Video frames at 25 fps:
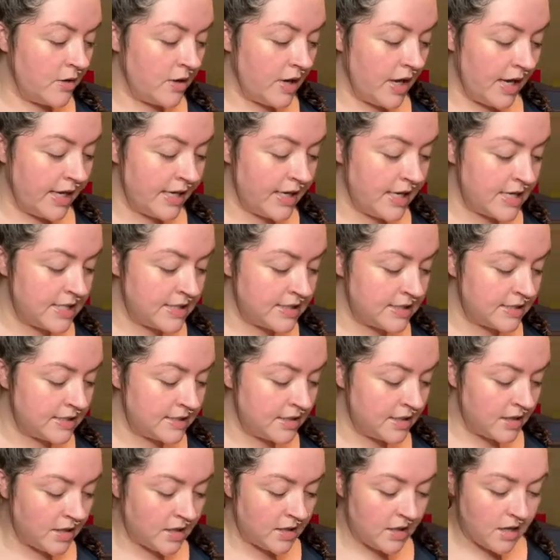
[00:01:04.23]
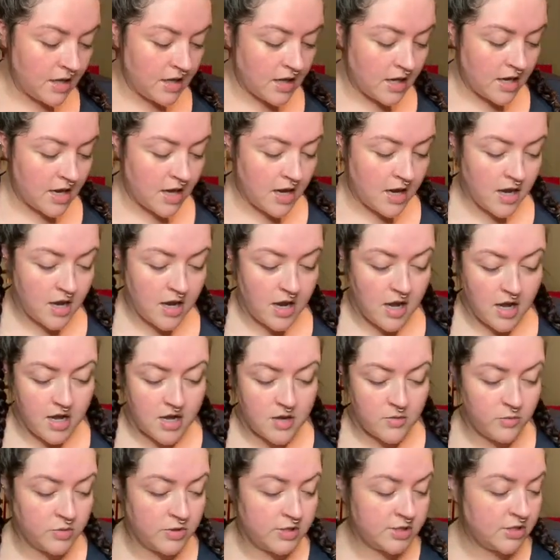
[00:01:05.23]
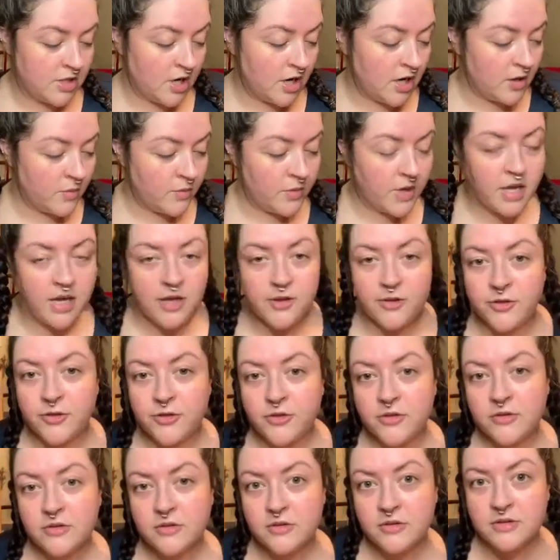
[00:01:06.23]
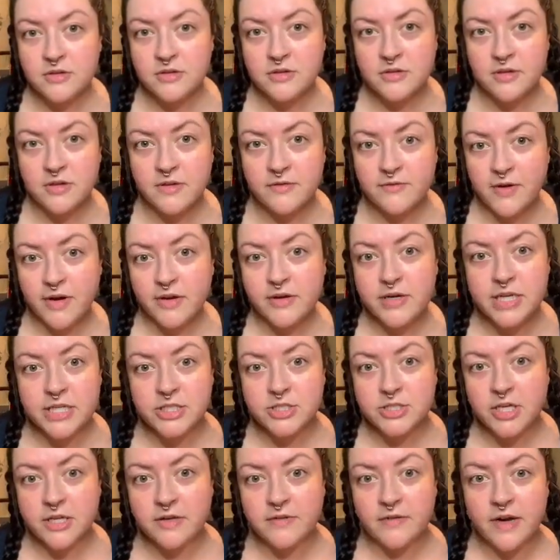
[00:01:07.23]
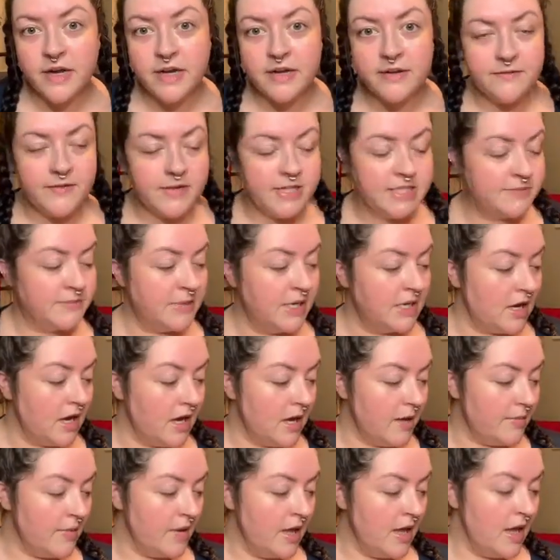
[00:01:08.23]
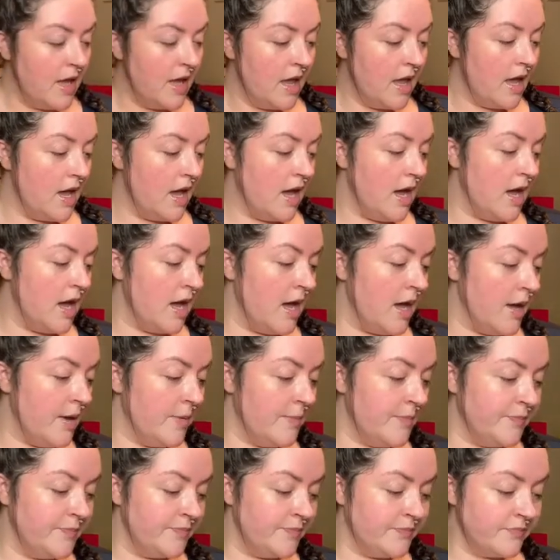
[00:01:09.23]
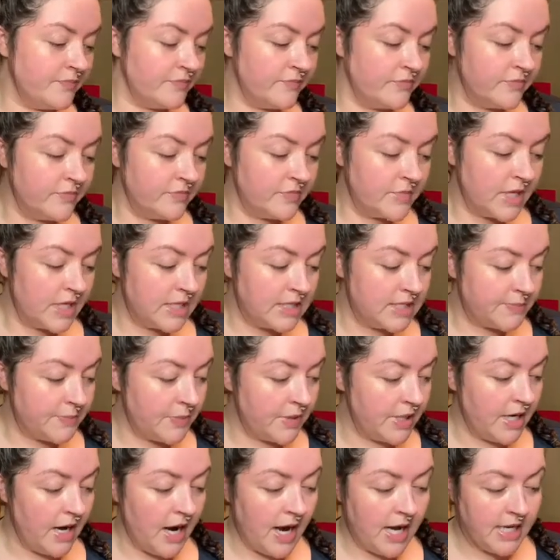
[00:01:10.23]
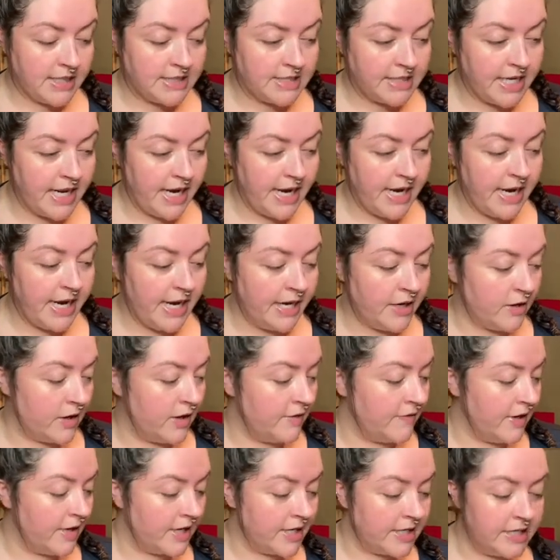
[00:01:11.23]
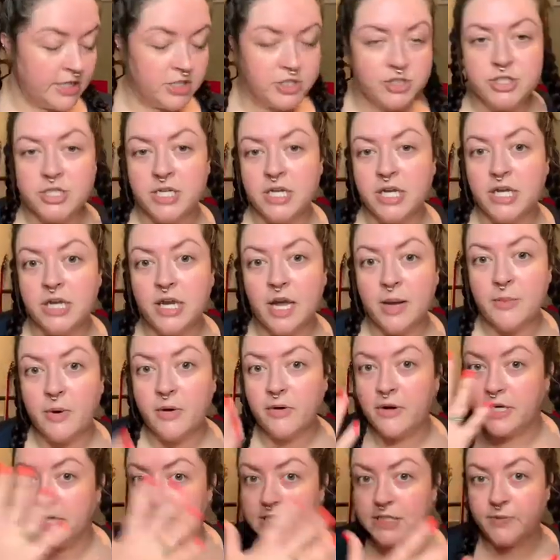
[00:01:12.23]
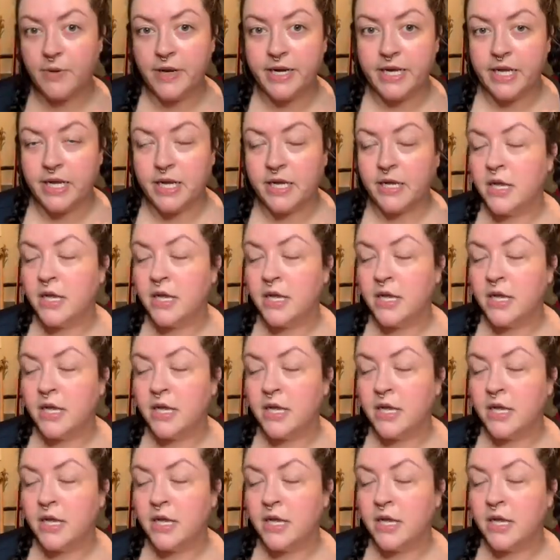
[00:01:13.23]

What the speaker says: I guess we'll start with foundation, right? Face makeup. It's pretty hot today. I don't have air conditioning. I'm already sweating.